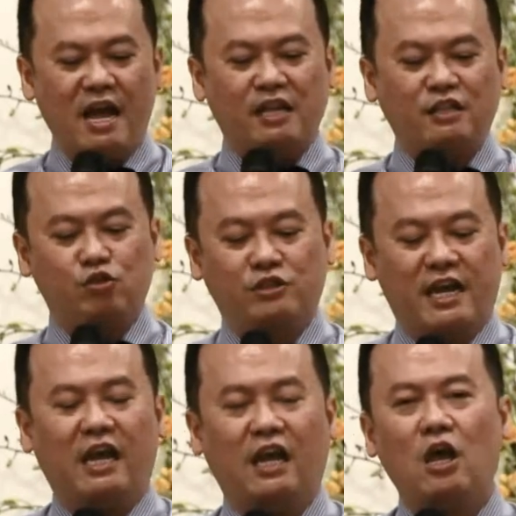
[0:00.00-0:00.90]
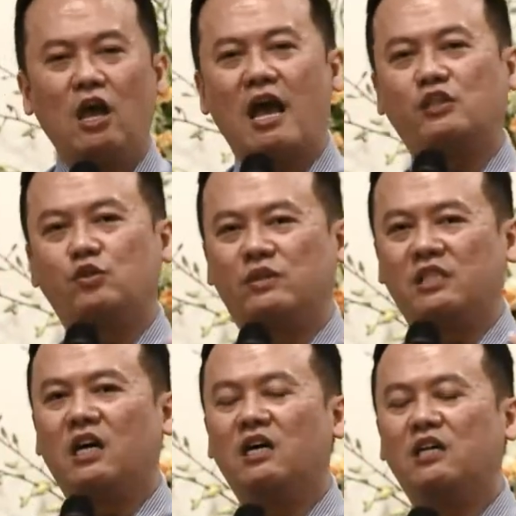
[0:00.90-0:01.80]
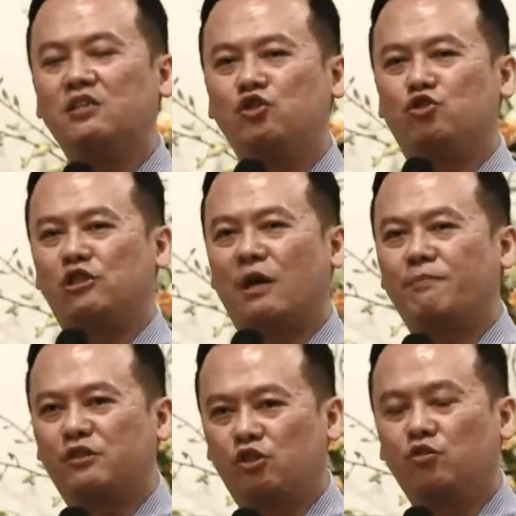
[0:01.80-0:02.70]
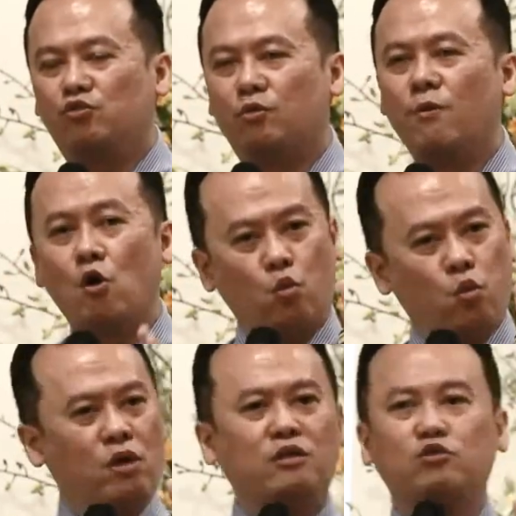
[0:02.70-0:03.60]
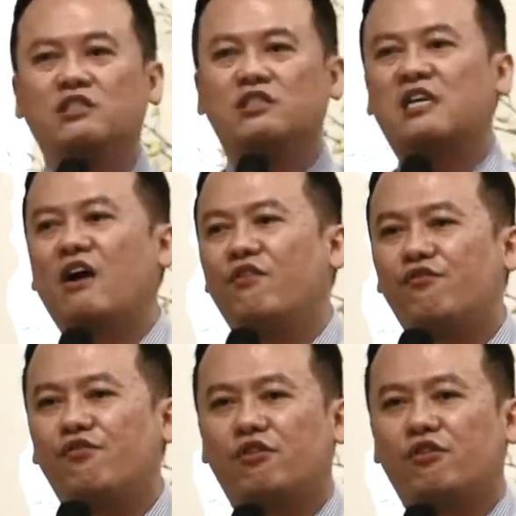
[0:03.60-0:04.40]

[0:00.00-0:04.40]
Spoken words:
And today, as we turn to chapter 2, we want to discover for